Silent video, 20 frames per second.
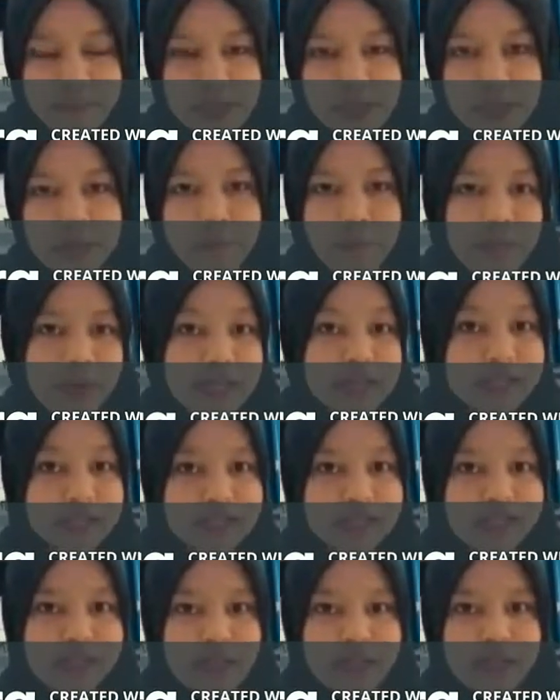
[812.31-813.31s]
The price
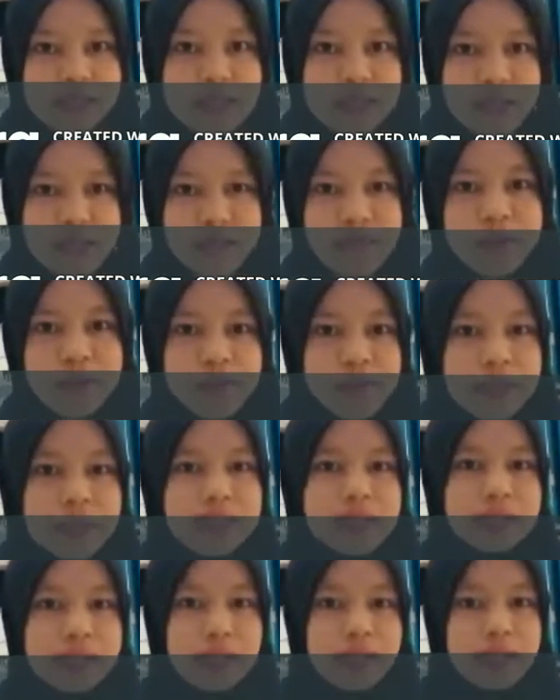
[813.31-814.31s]
is
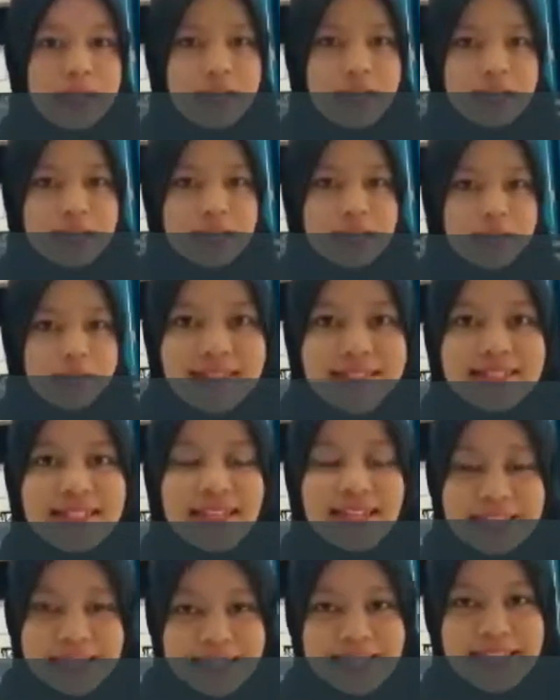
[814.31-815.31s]
affordable,
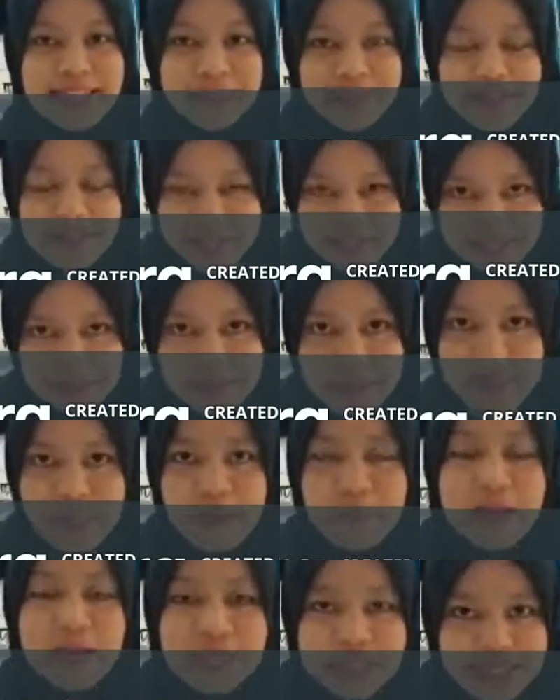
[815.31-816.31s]
99 ringgit
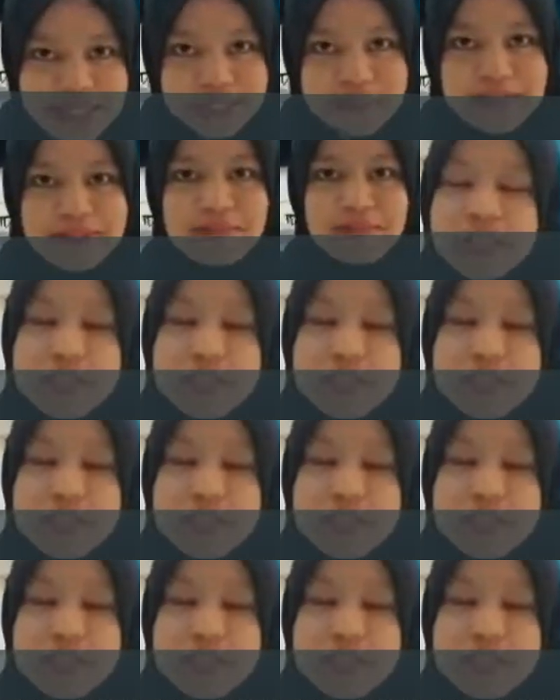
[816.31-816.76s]
Malaysia.